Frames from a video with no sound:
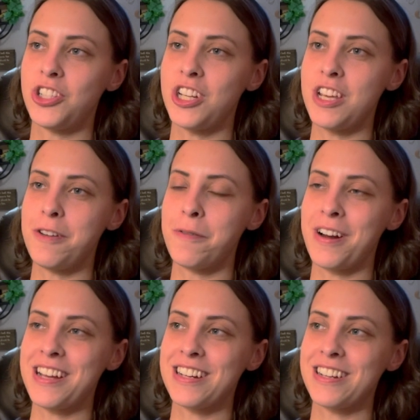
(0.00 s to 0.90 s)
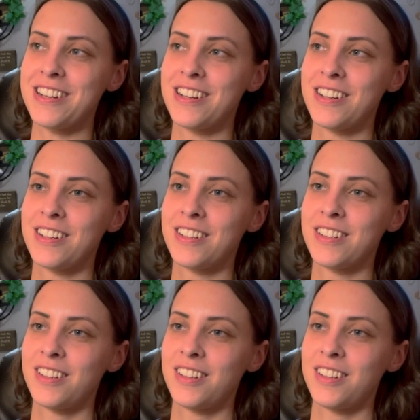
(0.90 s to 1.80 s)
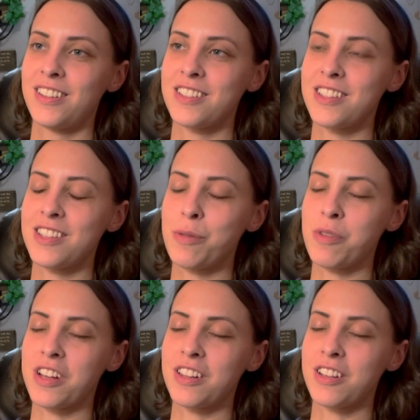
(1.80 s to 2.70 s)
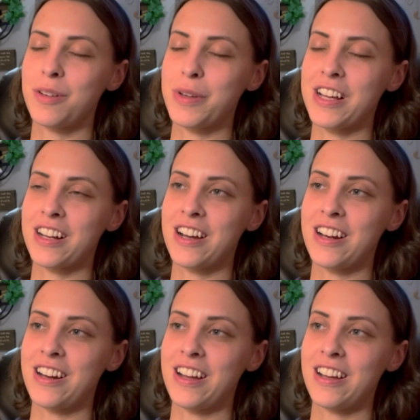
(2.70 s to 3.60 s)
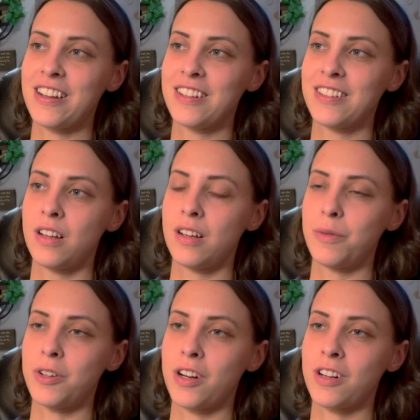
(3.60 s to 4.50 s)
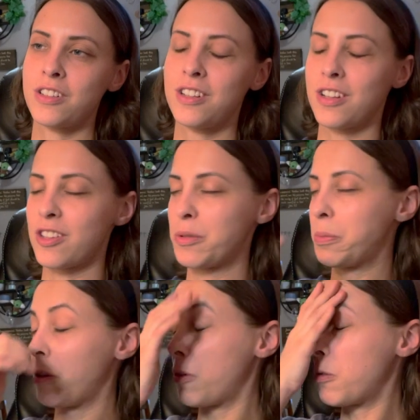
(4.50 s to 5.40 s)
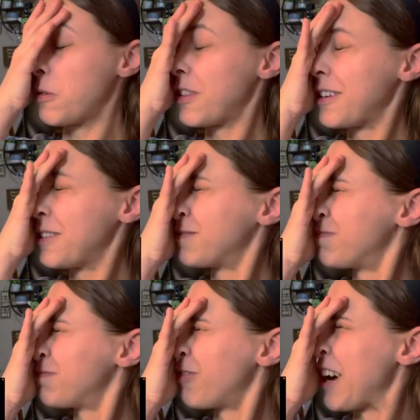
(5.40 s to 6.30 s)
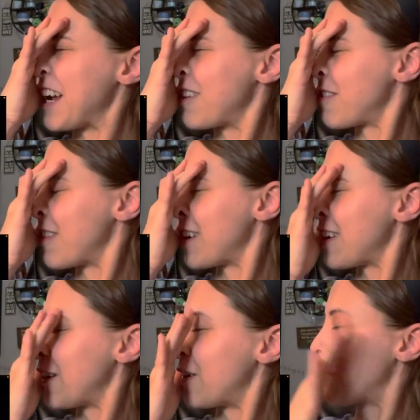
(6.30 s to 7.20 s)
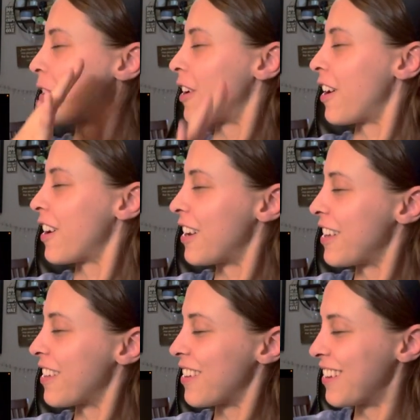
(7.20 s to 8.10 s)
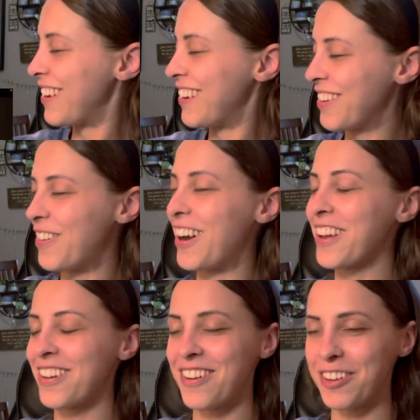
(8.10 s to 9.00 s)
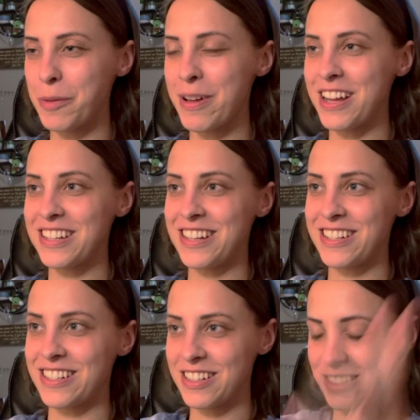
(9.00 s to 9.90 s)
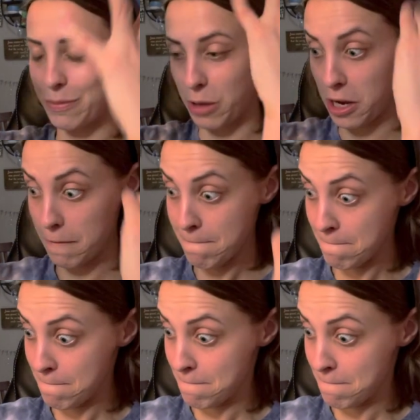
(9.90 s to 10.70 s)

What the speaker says: G-rated. Doesn't seem like it's gonna be that kind of night. I'm trying not to explode with a rant right now. I'm sorry, guys. I'm not really paying attention because I'm like.